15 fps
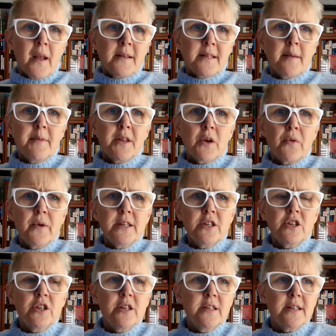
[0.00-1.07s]
Some of the
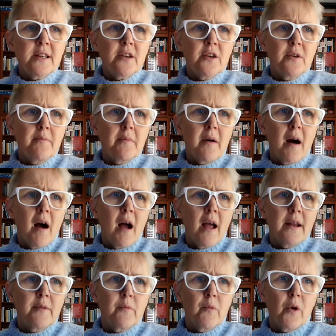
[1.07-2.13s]
questions that you
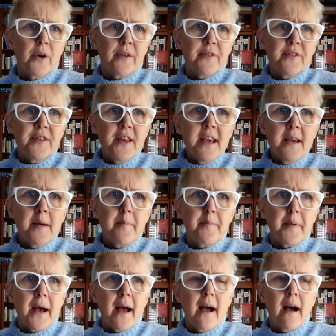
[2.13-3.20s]
might want to think
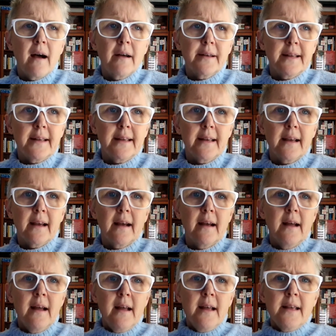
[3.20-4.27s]
about here
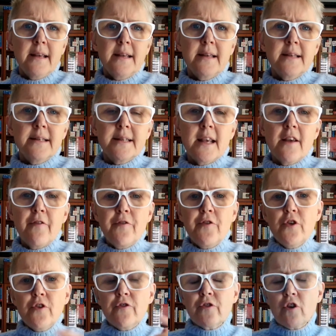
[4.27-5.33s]
is if
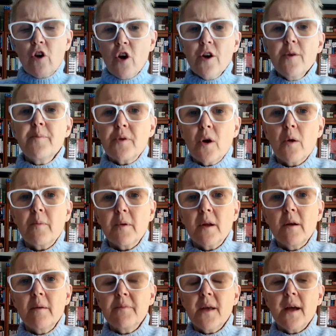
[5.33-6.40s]
you've got a
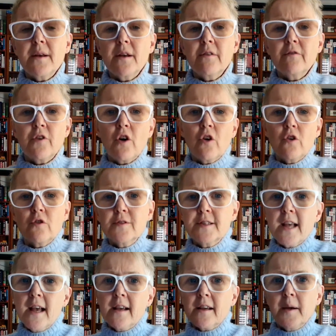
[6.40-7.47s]
problem that involves
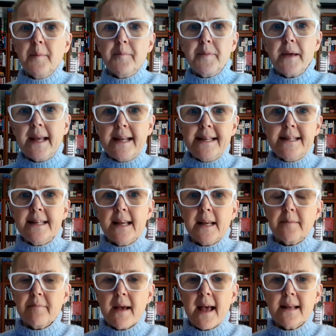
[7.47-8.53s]

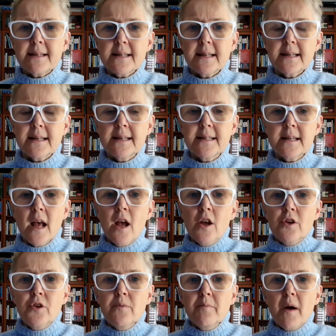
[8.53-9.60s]
competing matters,
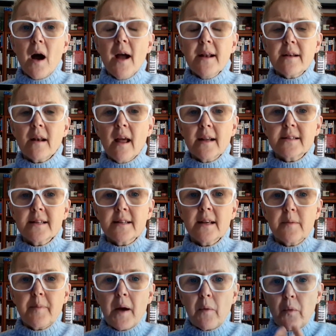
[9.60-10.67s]
you might like to think
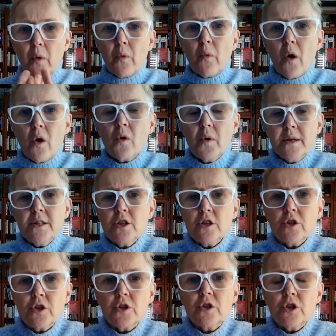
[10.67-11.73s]
about, well, what
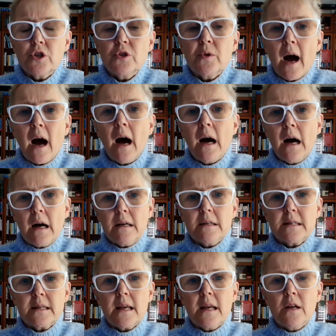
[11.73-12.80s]
questions should you
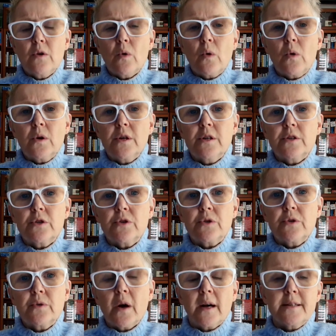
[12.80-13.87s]
ask in order
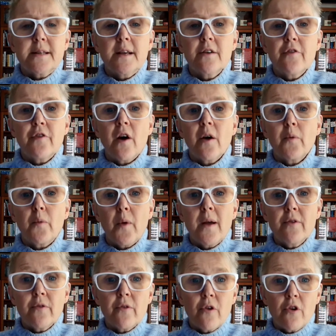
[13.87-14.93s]
to identify
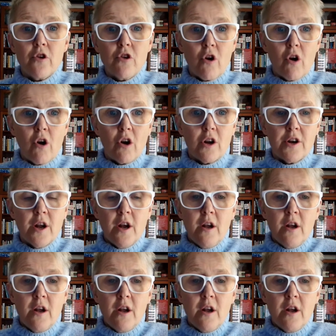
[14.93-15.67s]
whether or not